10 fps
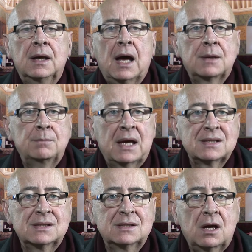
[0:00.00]
At
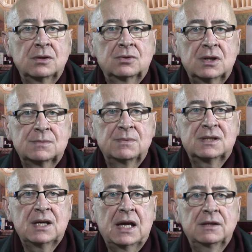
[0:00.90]
Masses on Christmas
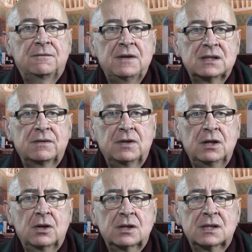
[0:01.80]
Day and the Feast of the
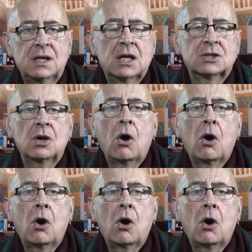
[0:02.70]
Annunciation,